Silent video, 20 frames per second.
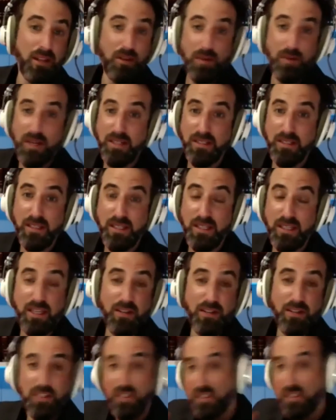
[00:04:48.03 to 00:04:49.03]
The rest of the
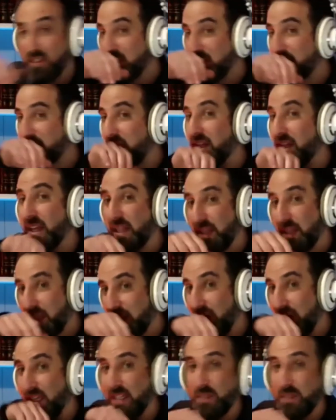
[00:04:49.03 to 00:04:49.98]
year, he just sits there like licking